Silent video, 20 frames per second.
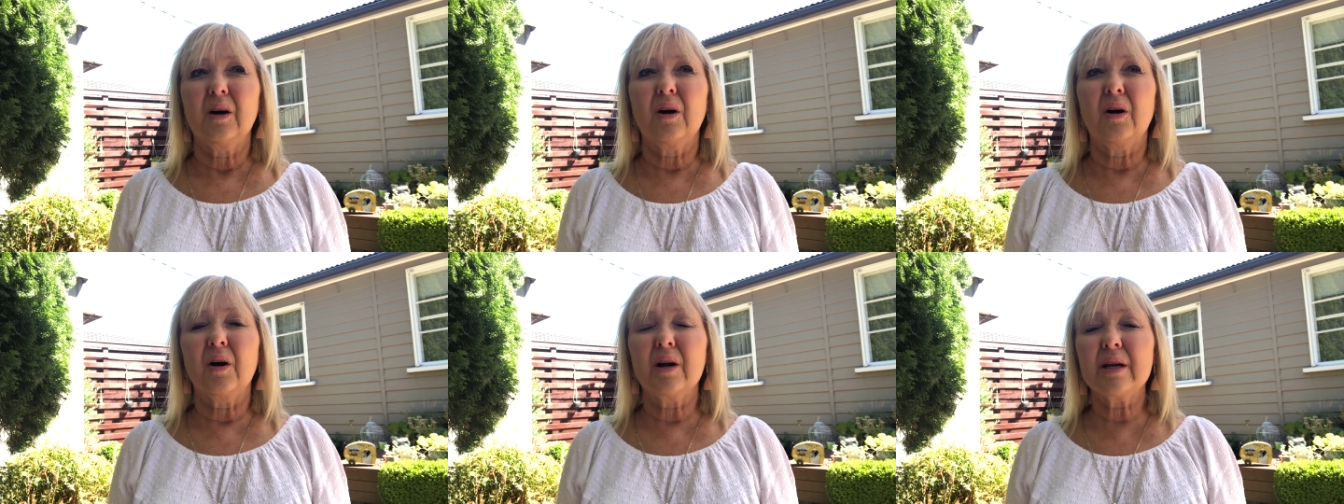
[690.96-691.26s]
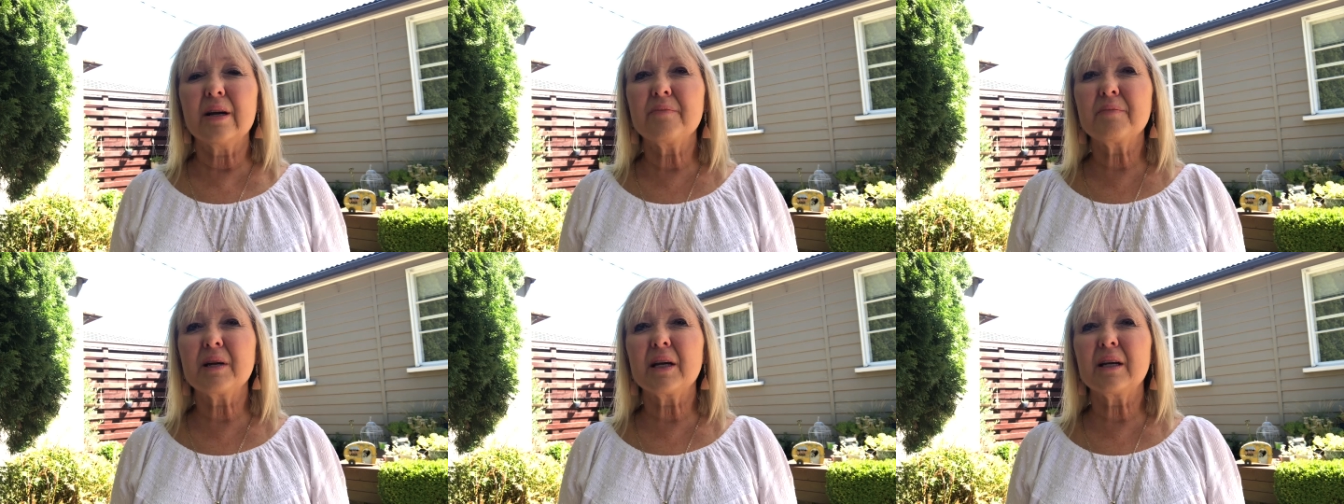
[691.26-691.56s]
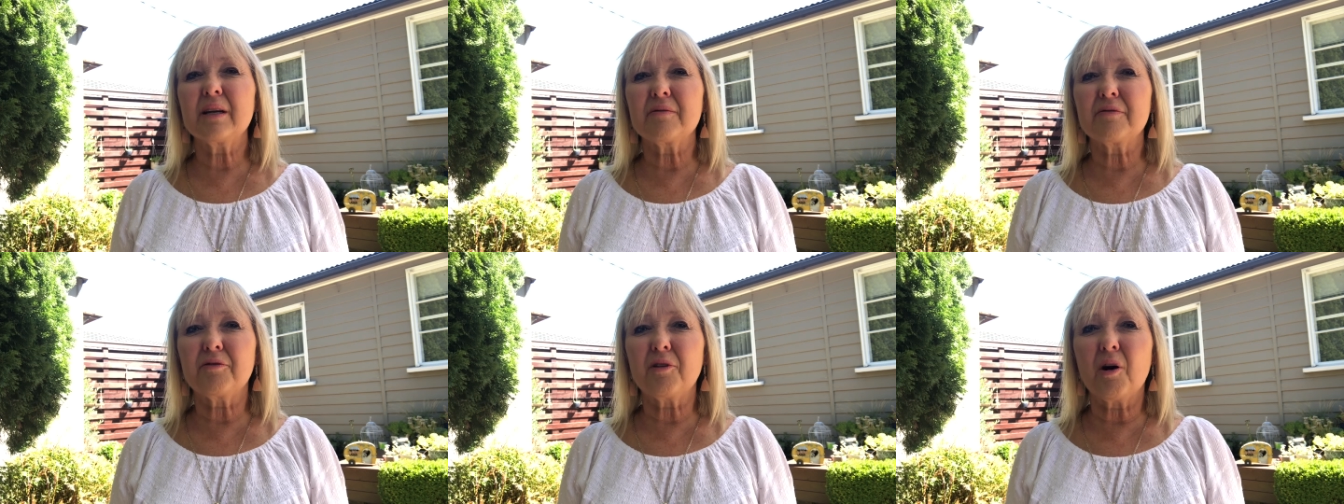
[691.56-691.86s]
I am
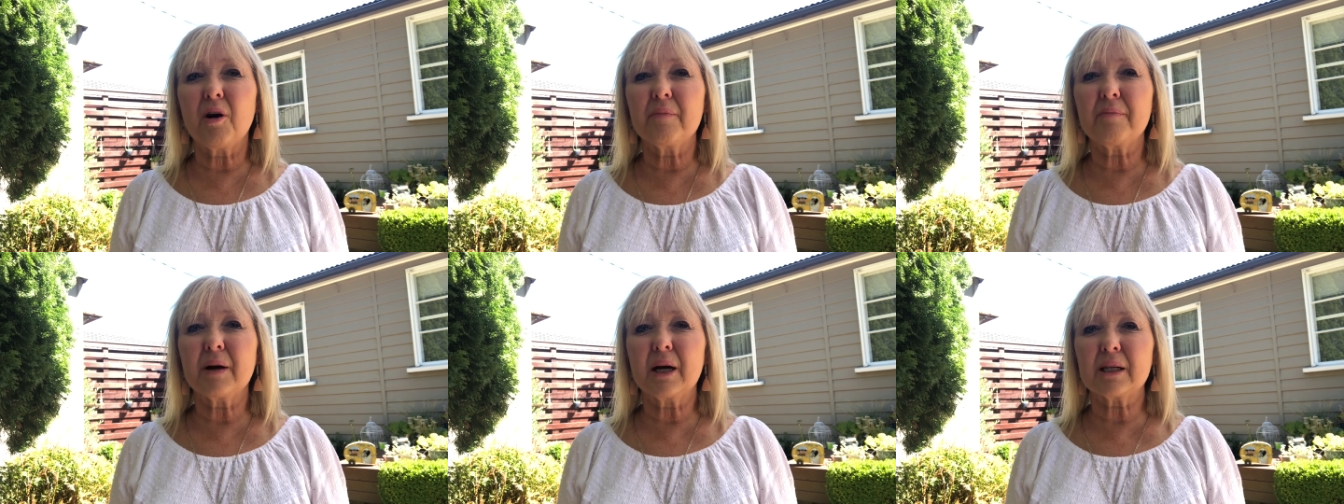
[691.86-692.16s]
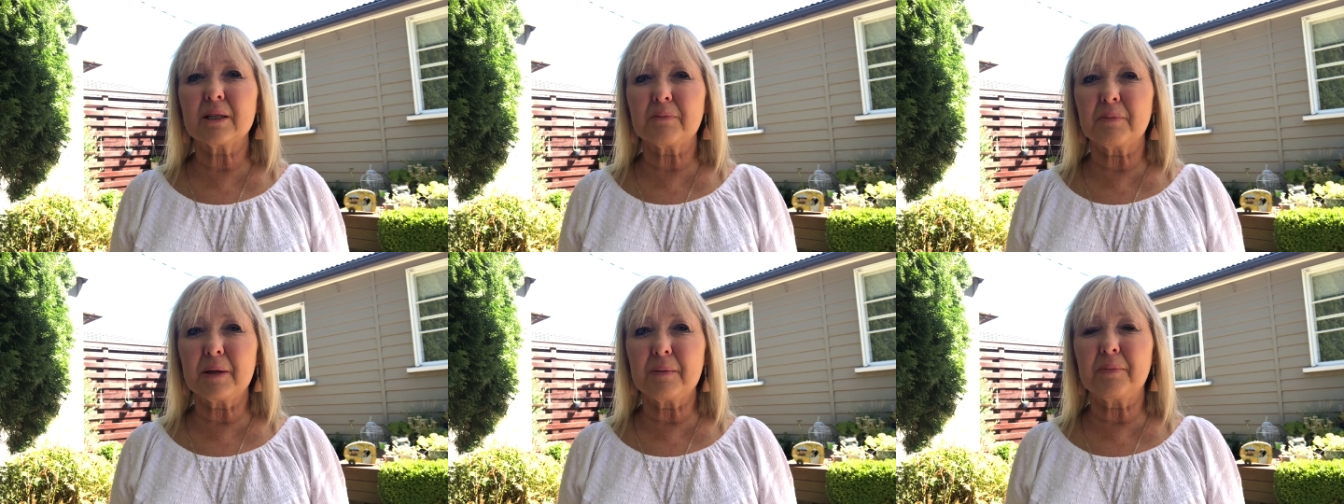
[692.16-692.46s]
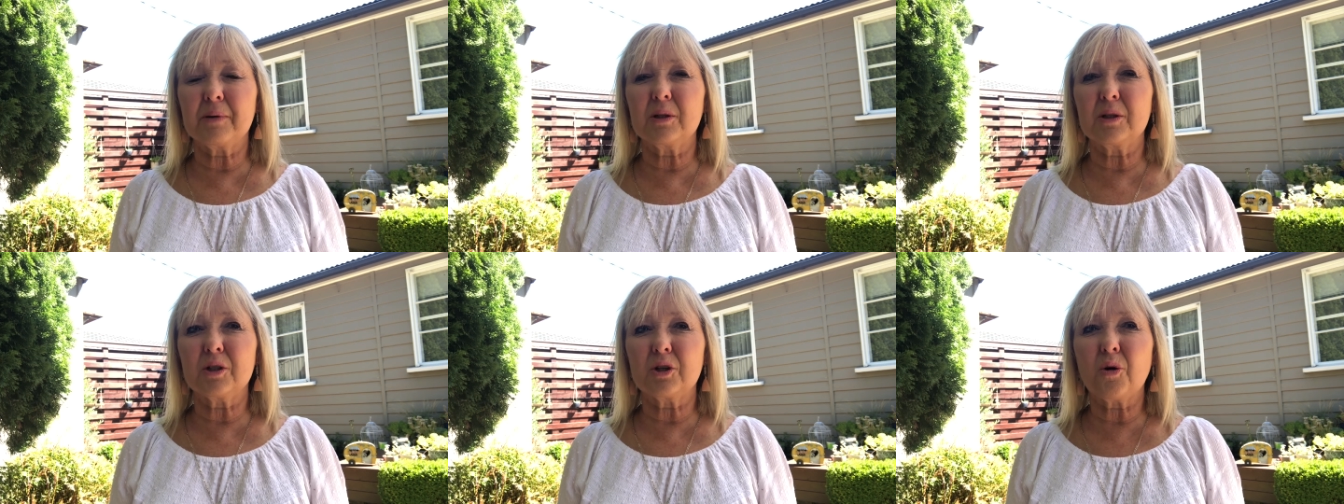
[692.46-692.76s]
getting fight backs.
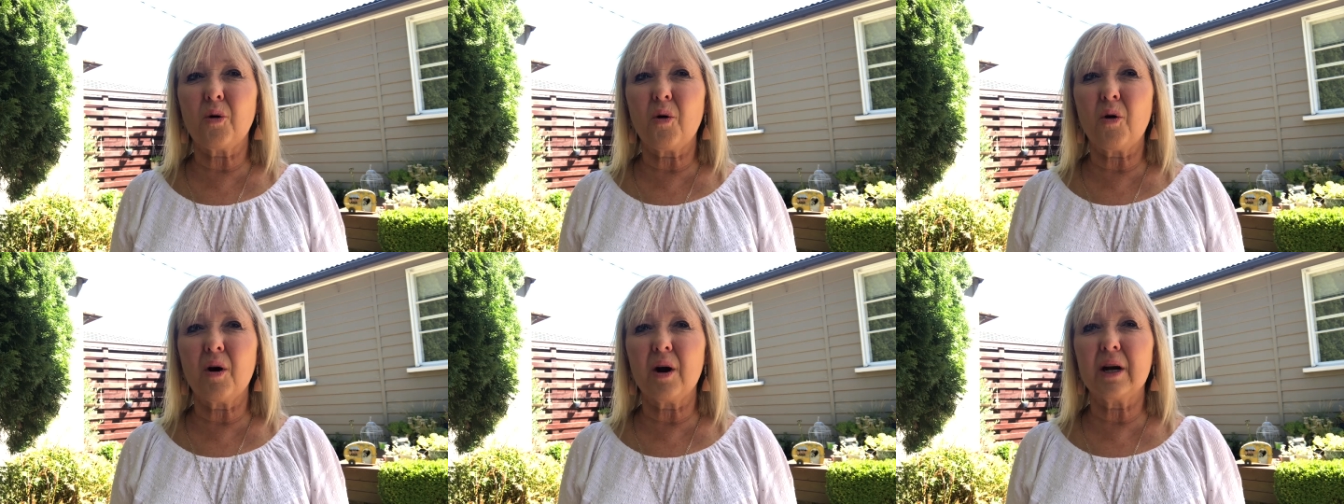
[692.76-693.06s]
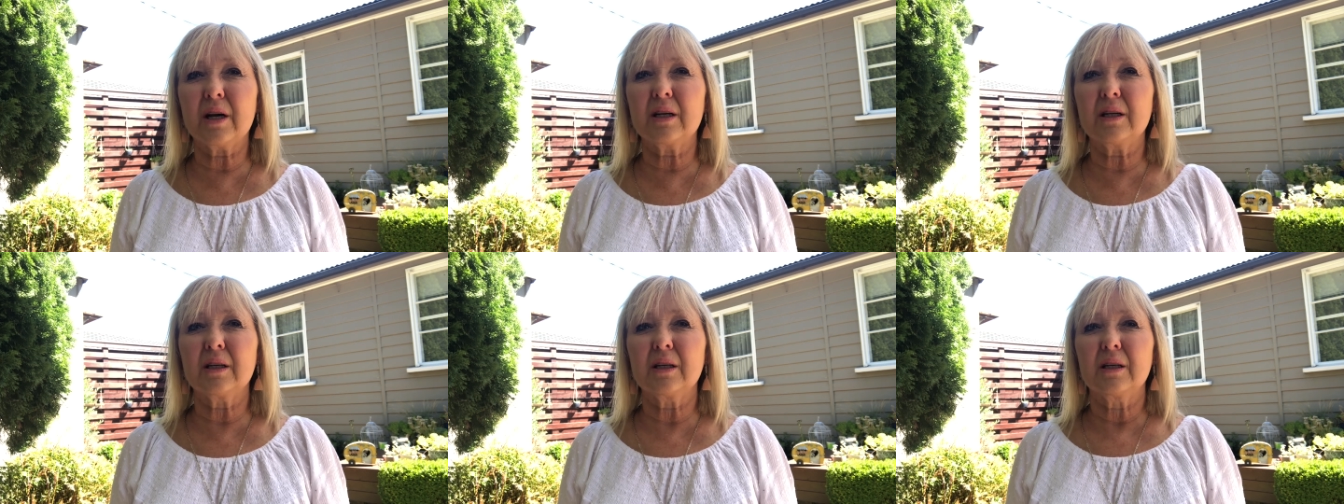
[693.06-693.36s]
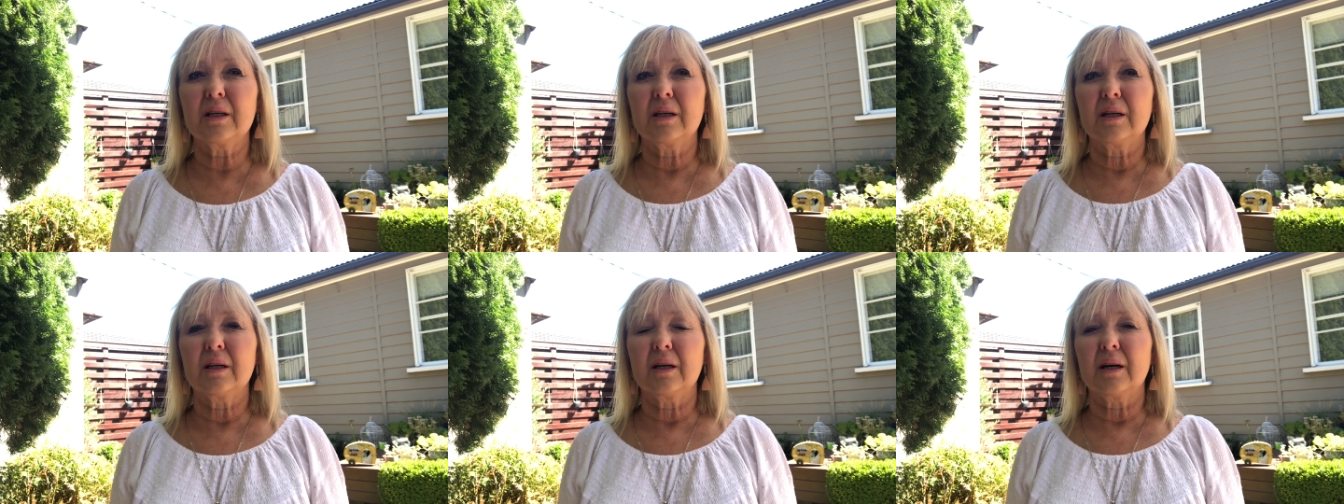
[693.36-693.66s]
People are tired.
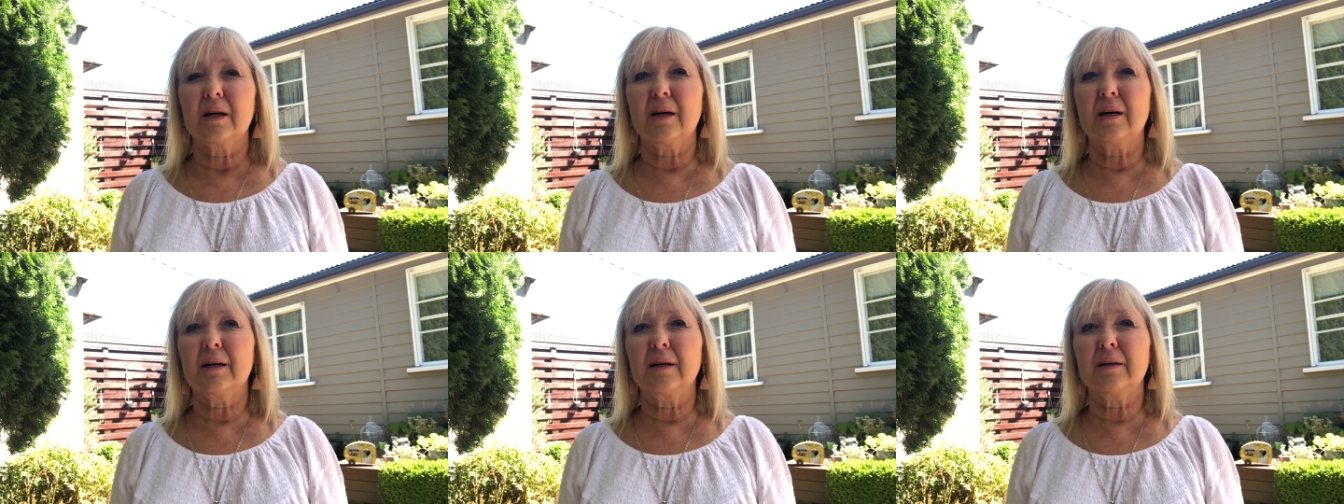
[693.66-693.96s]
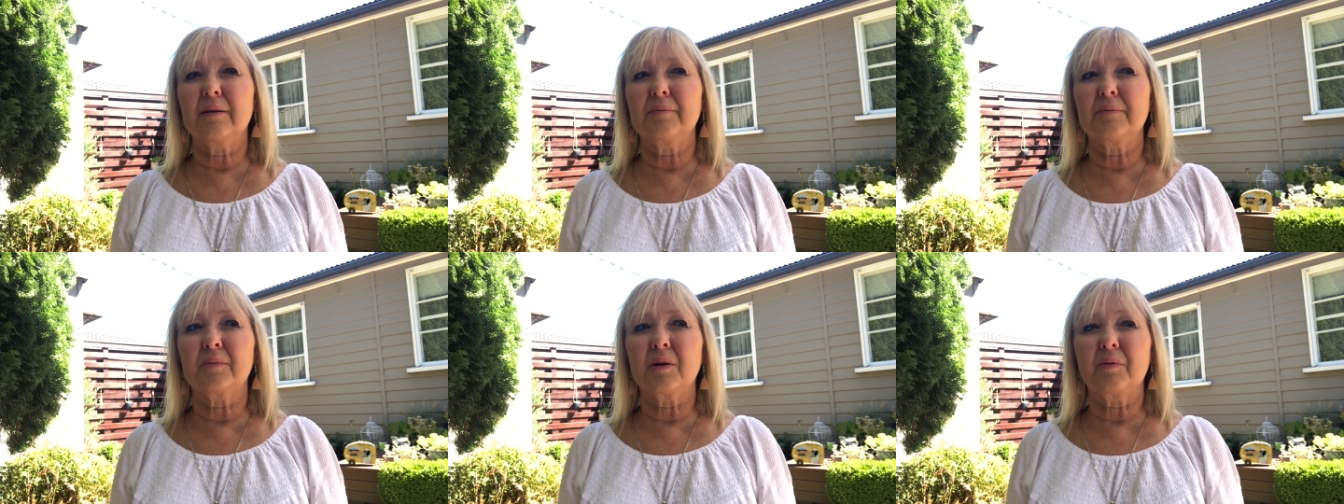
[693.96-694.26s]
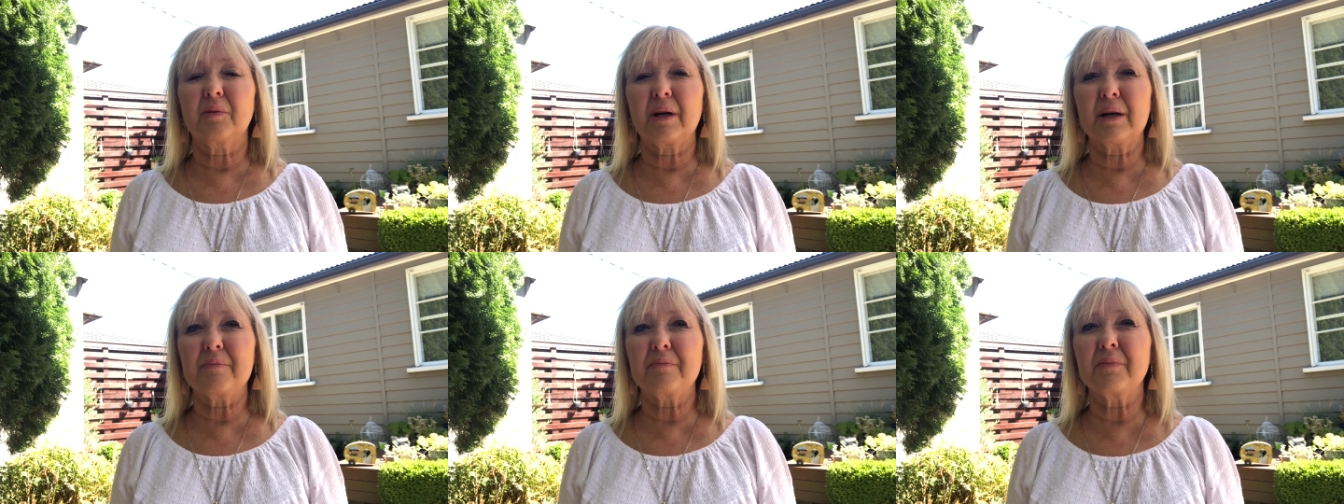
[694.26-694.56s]
Um,
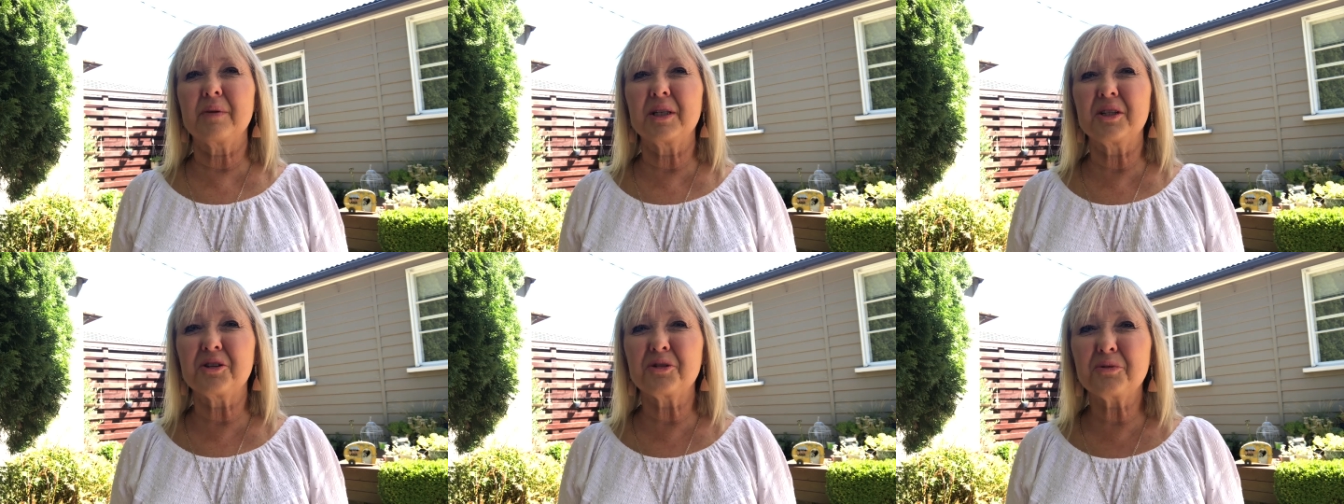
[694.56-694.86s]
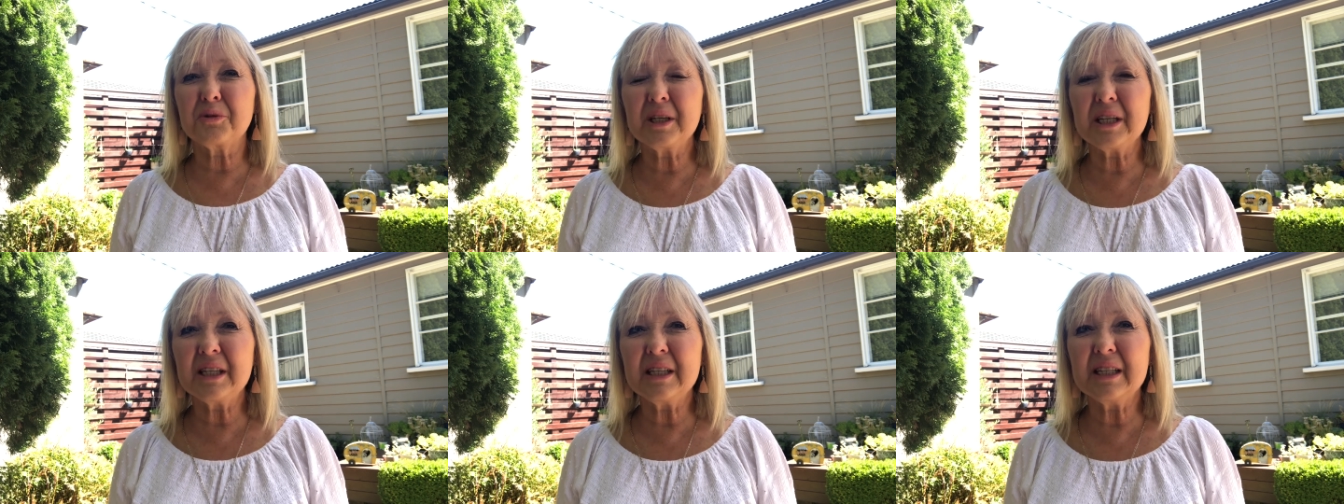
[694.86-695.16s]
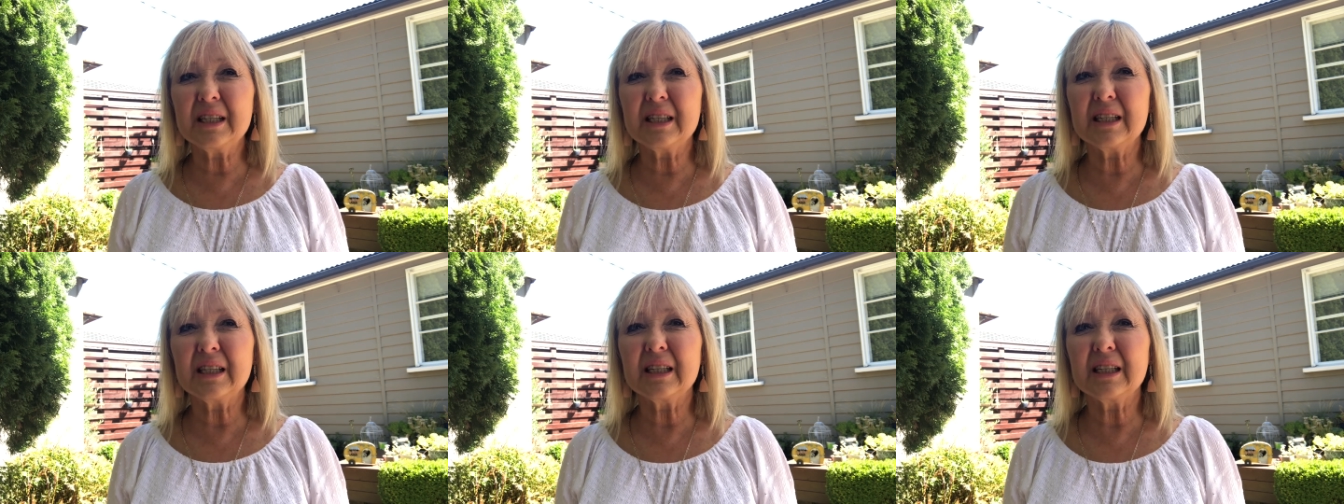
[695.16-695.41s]
I'm getting Madrid.